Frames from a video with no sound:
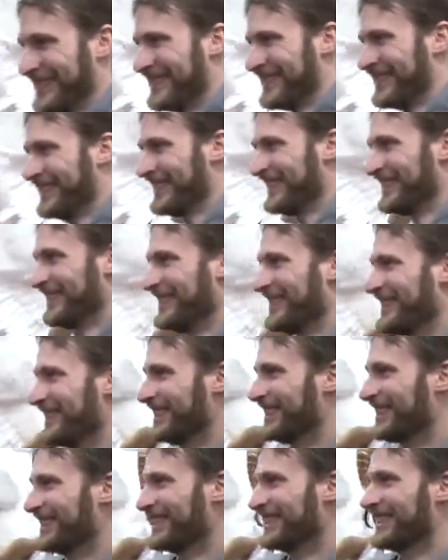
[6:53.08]

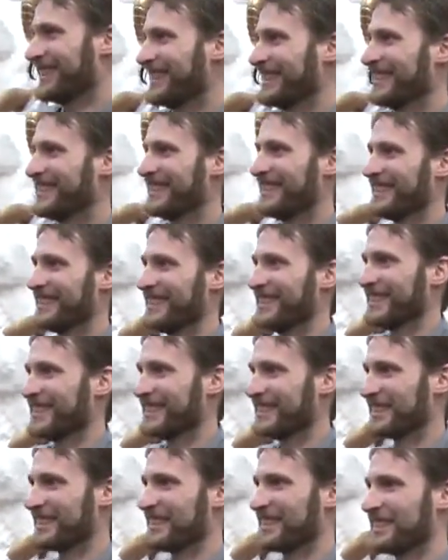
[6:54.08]

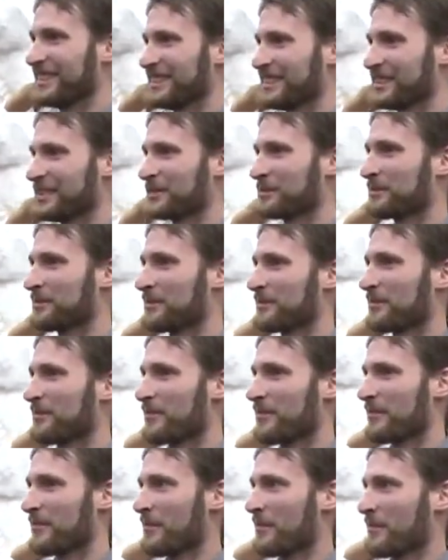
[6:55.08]

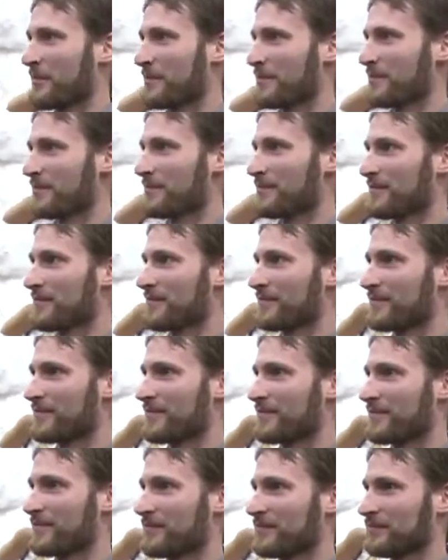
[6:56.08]

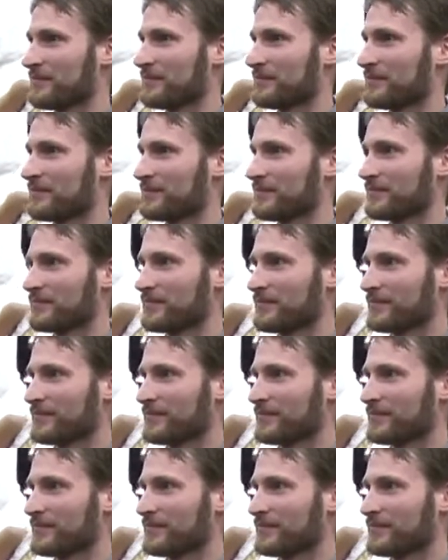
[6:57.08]
This person isn't speaking.